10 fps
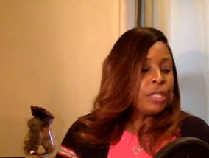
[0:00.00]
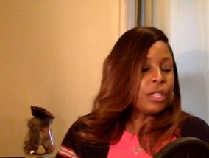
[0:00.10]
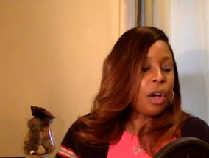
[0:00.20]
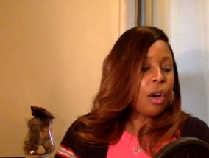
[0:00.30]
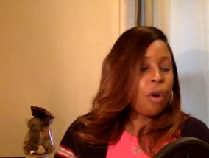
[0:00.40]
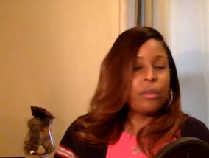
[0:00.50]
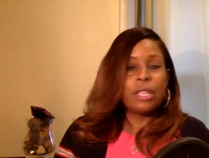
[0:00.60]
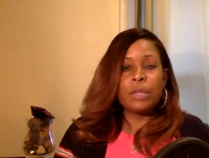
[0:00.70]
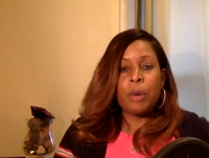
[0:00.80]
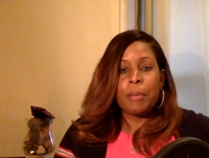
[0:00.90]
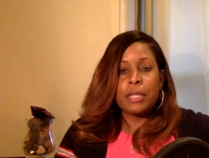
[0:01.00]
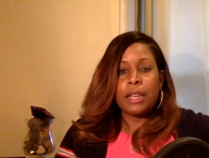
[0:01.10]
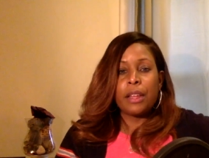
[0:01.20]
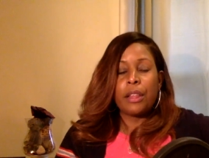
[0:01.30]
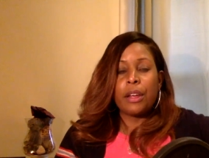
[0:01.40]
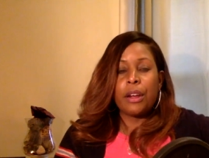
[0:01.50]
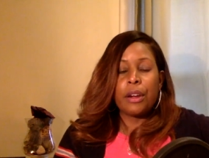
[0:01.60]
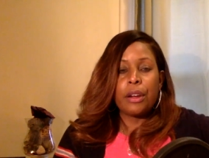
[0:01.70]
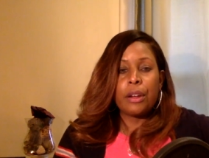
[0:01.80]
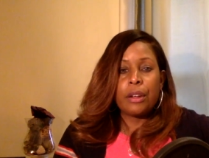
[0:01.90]
So this one
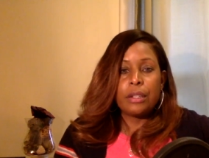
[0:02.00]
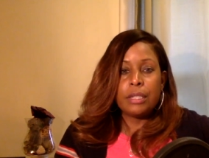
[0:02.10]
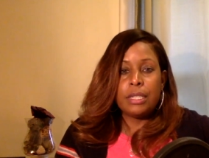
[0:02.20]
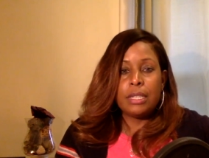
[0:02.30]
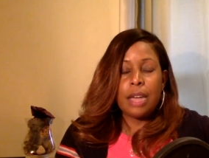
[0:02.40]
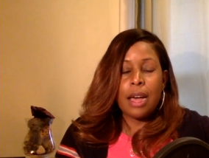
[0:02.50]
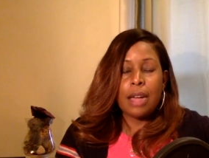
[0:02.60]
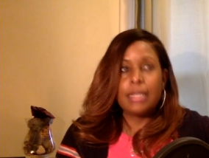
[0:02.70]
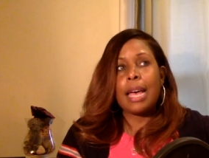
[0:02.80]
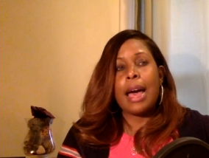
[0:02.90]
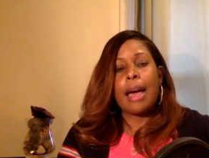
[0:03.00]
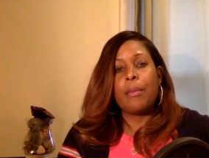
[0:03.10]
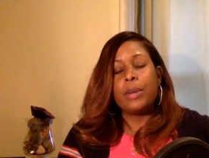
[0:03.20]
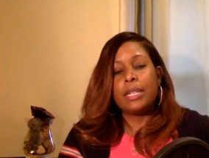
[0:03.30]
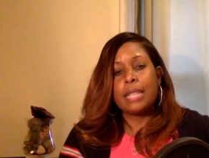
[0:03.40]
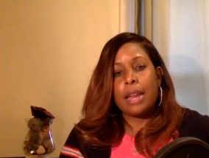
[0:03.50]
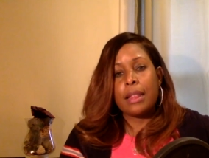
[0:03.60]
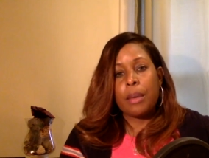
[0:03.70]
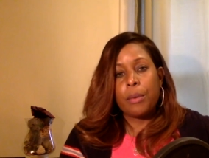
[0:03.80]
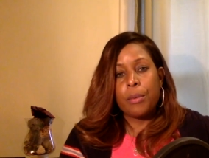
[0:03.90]
particular time, we decided
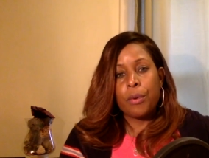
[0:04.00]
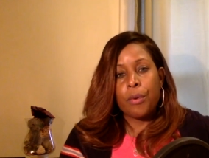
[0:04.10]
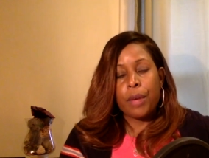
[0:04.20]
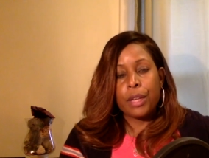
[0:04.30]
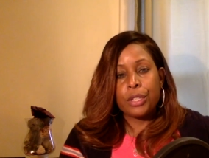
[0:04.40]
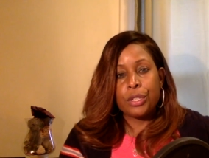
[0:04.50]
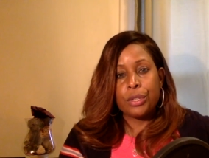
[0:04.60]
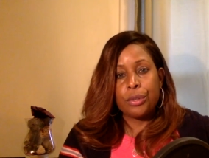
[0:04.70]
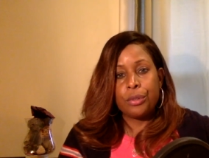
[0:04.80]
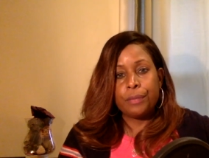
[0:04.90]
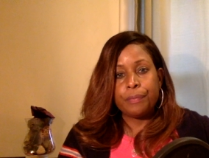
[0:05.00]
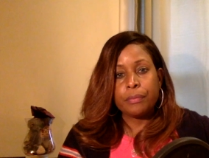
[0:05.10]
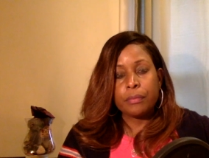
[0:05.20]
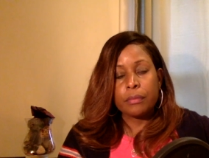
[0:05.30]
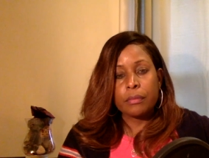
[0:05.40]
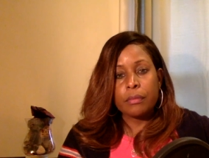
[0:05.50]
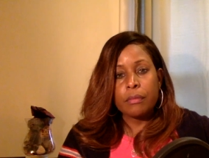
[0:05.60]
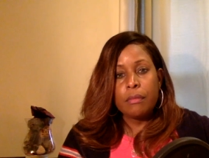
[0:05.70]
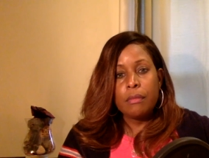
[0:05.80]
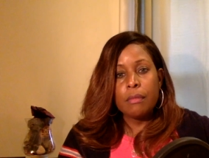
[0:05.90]
that we were going to
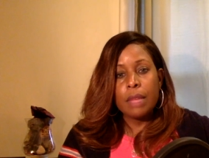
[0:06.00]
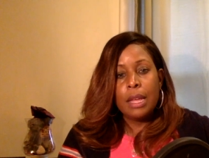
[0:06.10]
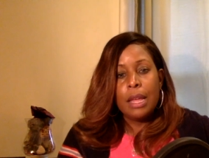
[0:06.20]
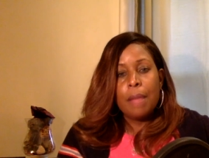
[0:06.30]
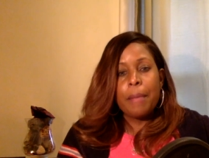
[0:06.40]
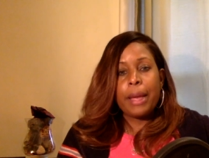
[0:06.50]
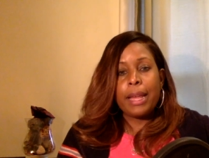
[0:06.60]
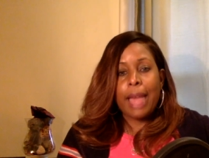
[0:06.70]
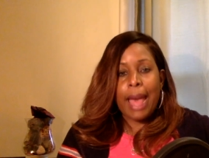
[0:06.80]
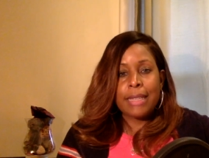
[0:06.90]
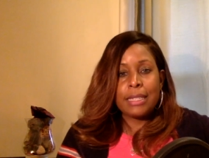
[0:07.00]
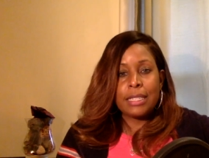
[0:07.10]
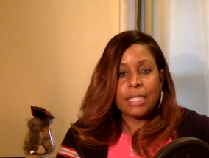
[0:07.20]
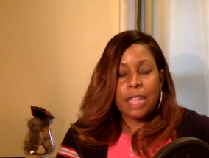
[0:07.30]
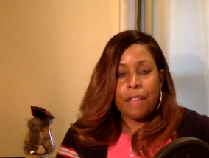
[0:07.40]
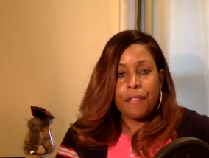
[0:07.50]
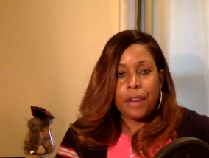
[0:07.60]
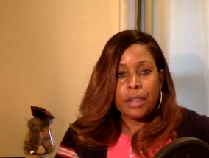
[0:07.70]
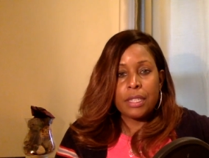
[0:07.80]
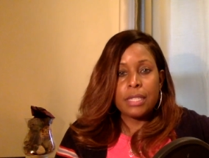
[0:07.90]
make a last-ditch
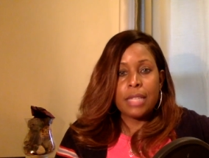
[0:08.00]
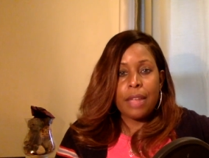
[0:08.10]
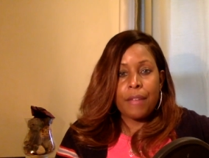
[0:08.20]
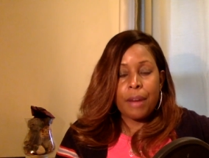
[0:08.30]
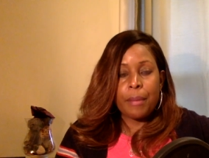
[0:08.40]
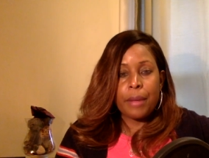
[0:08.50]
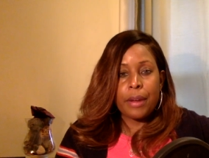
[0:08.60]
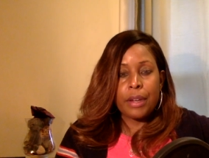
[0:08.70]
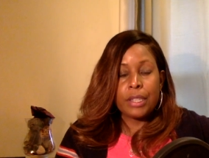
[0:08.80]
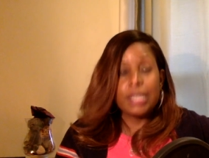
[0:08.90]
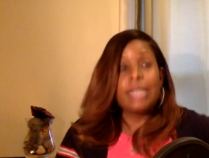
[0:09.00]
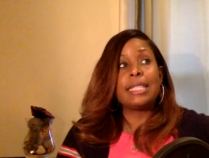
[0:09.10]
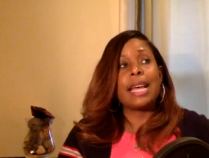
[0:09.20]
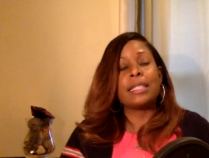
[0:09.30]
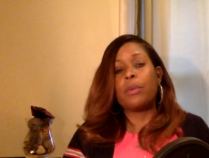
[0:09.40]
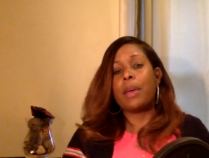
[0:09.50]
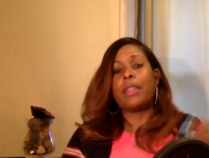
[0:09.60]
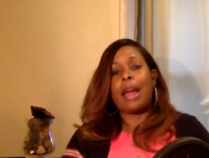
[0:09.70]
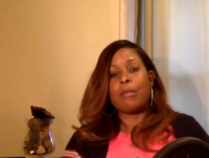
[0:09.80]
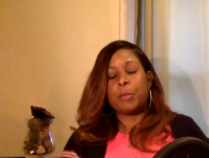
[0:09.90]
effort to save our marriage. At least that's the way
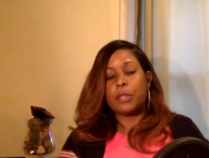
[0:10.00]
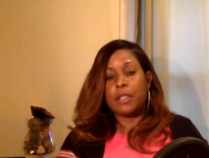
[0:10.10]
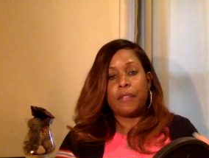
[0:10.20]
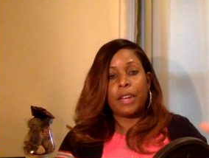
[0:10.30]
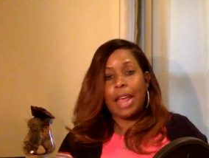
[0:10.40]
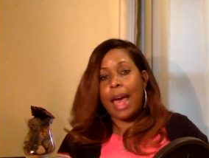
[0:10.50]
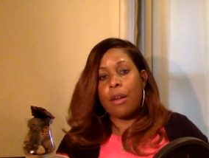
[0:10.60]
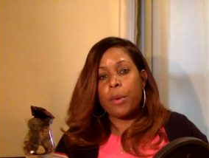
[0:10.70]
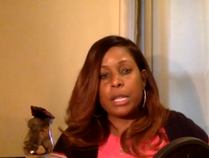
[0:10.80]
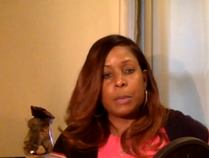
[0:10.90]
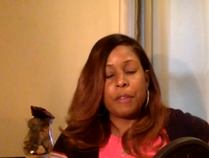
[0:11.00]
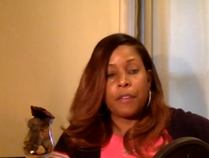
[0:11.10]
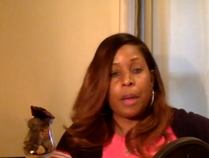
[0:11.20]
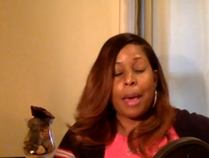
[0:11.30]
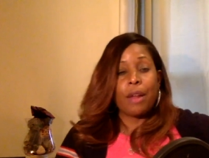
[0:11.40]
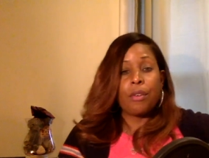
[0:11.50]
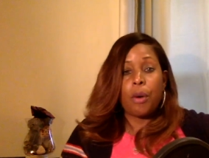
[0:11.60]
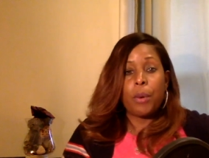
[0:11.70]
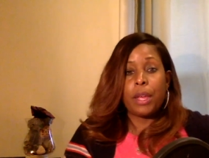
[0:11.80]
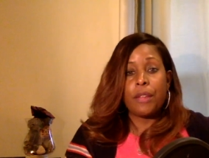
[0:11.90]
that I was perceiving it. I don't want to speak for him. I don't know
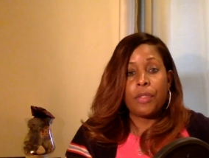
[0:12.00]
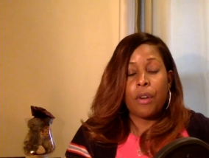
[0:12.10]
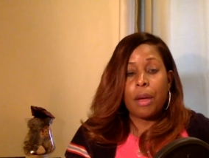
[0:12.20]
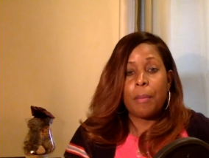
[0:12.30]
what he thought.